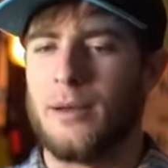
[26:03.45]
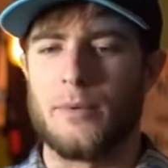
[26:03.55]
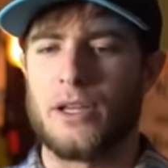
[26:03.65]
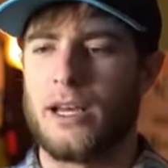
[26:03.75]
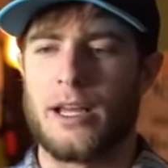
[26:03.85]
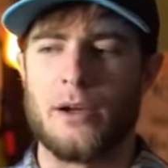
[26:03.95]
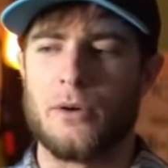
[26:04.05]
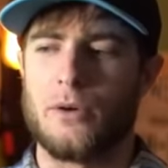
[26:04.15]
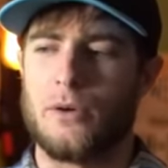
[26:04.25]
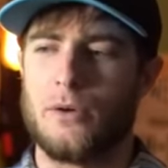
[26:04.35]
I'm looking and I
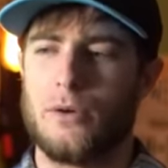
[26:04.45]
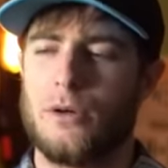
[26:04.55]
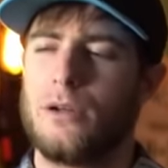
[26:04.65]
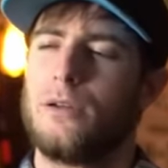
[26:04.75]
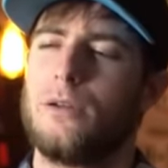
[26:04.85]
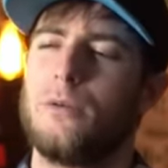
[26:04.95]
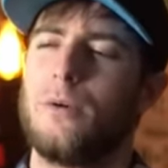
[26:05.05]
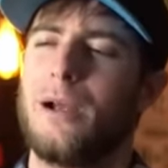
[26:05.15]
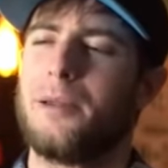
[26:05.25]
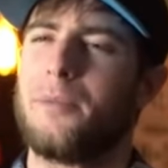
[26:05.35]
go,
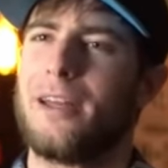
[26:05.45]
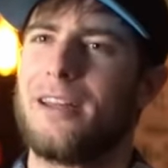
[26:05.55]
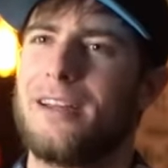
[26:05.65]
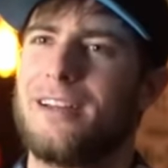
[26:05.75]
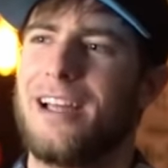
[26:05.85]
wait a minute.